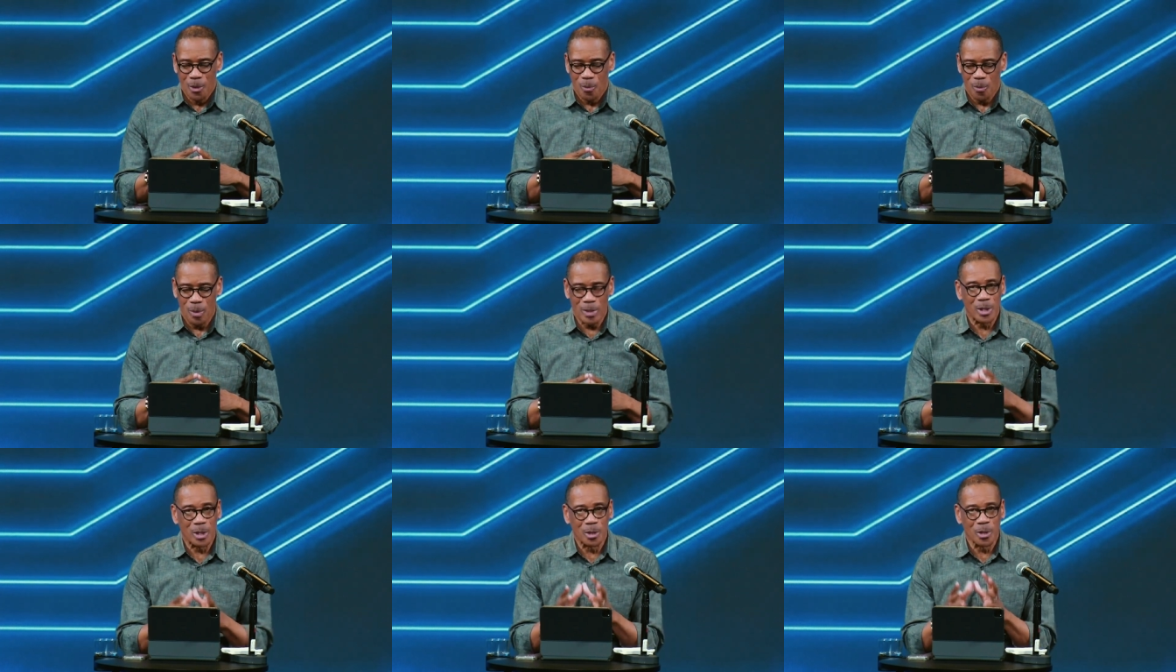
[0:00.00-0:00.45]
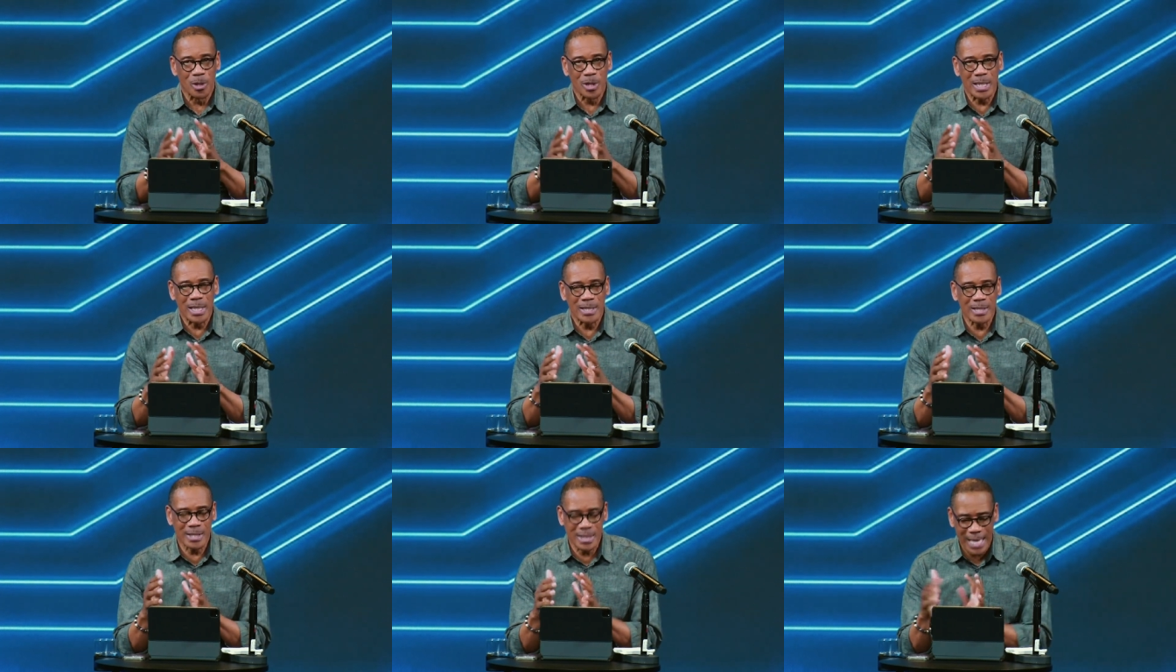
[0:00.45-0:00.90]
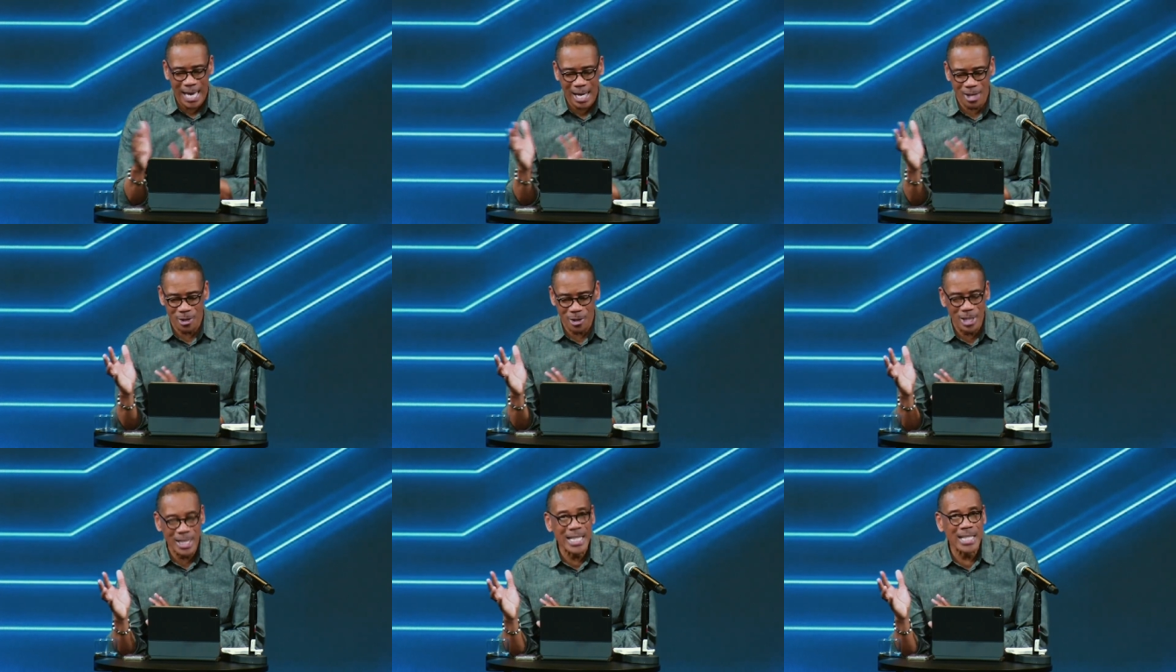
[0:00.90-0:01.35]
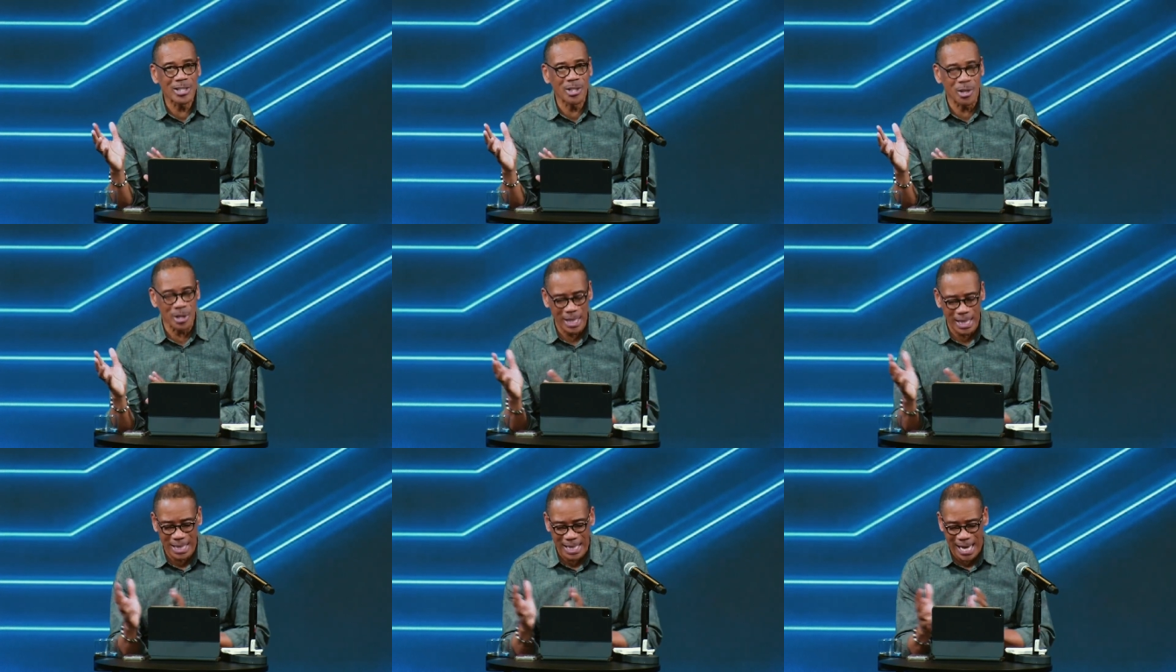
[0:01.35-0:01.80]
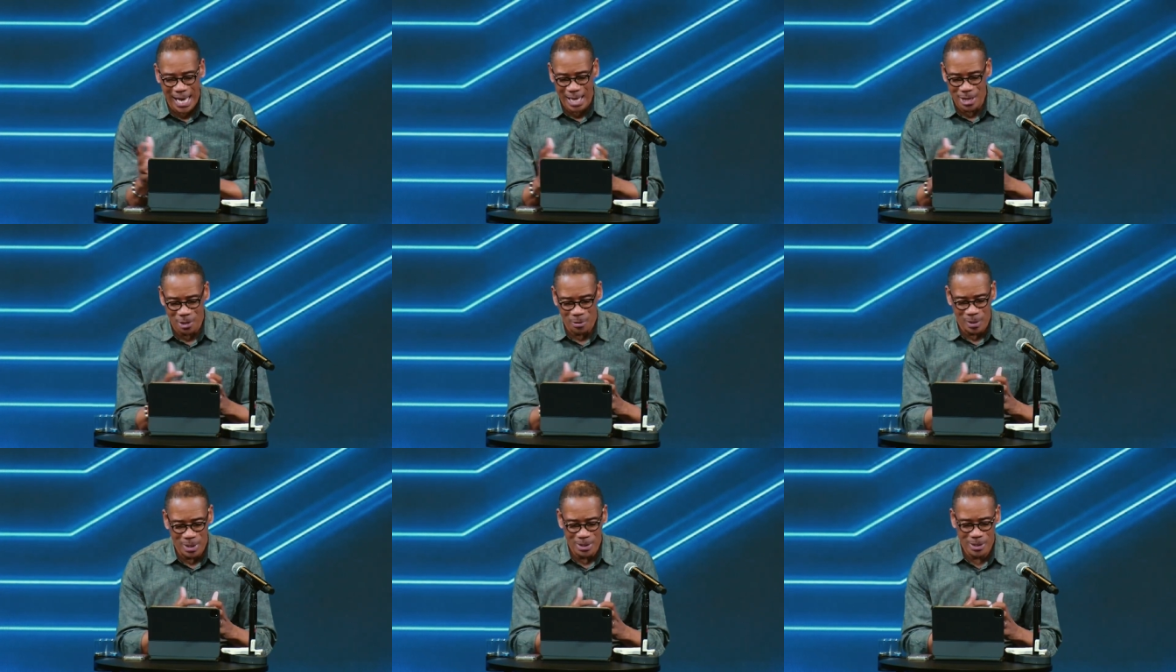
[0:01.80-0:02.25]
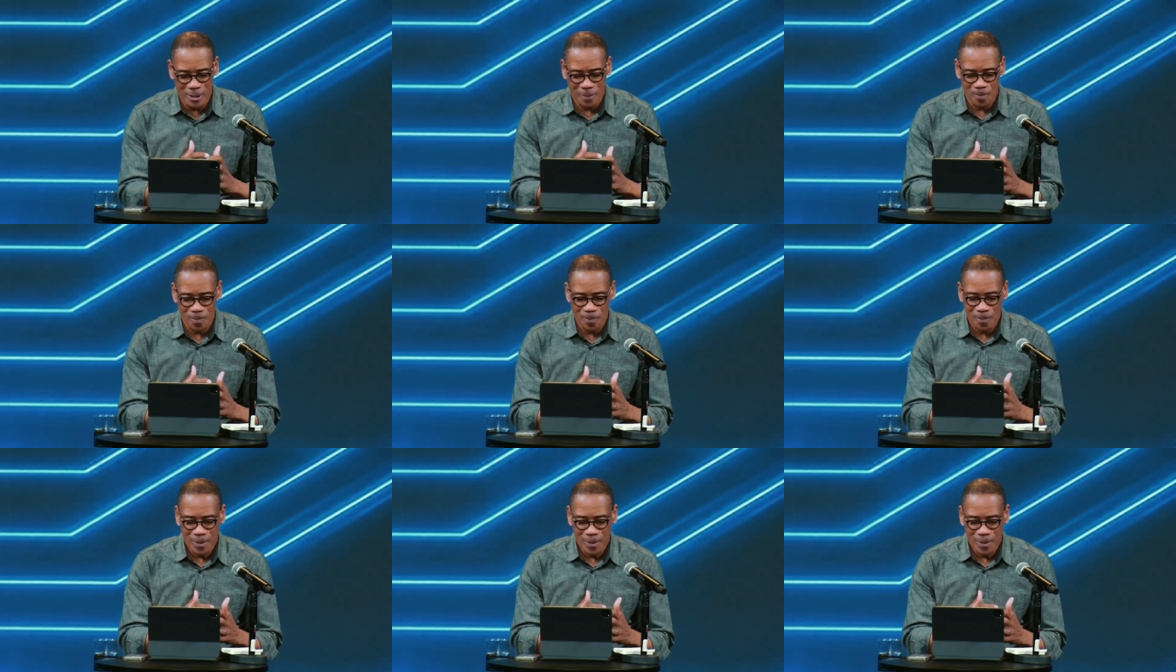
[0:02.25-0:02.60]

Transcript: Where the Lord has scattered it, He's going to gather us.